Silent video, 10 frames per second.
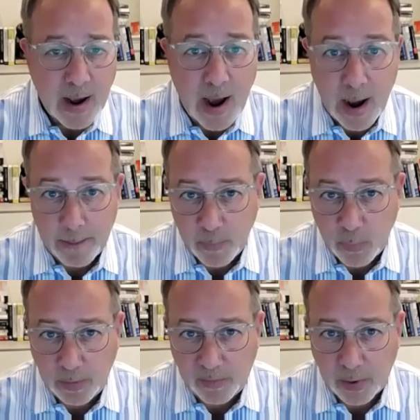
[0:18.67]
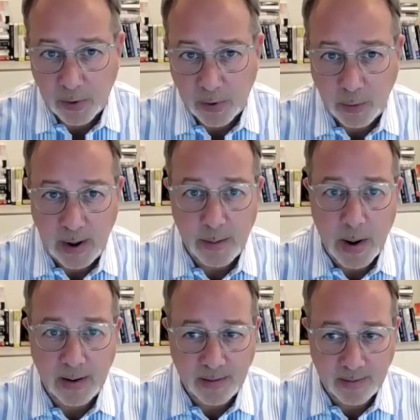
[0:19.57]
We refer to data
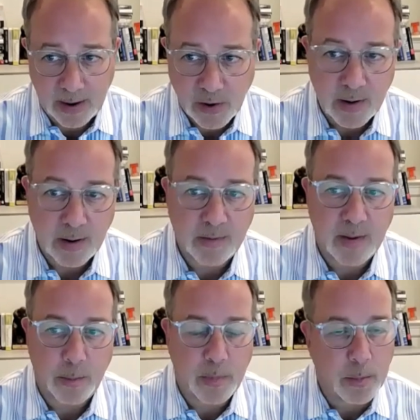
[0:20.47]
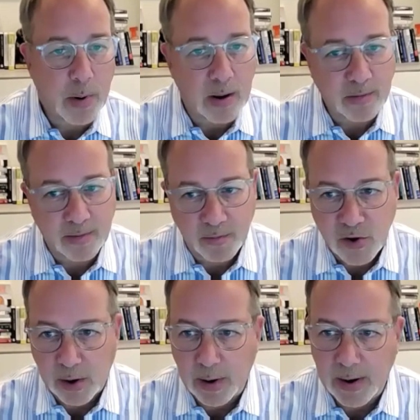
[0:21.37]
monetization as the process of
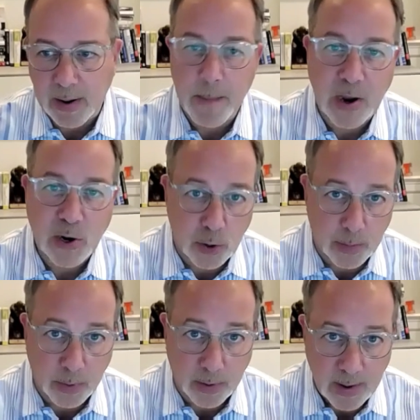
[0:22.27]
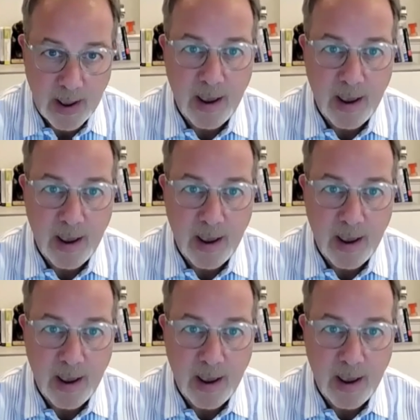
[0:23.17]
generating measurable